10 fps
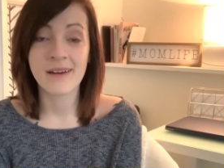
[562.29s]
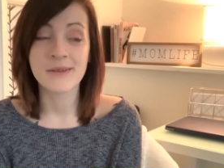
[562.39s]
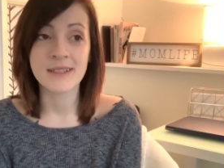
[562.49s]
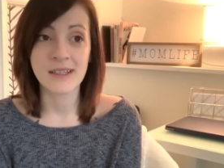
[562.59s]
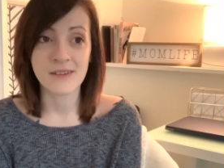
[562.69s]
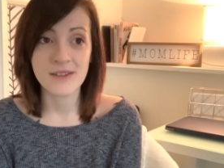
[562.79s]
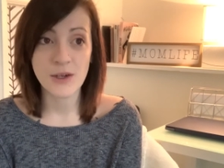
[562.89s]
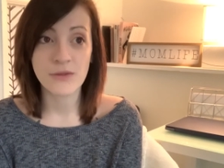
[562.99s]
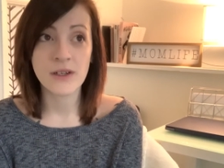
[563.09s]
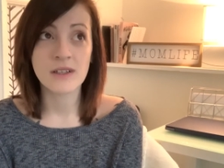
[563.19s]
I was laying on the
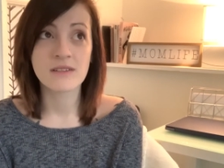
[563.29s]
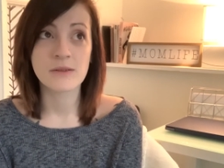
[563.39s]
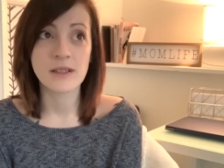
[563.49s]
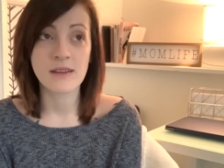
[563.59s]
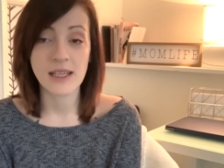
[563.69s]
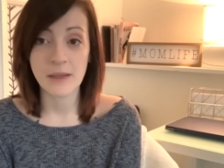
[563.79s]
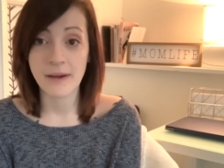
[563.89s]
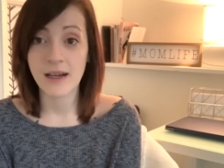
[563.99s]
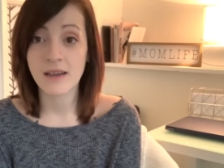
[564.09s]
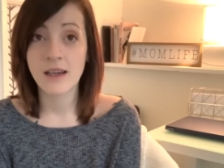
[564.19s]
sofa with a heat
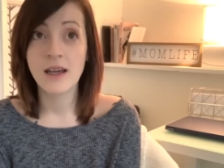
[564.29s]
pack,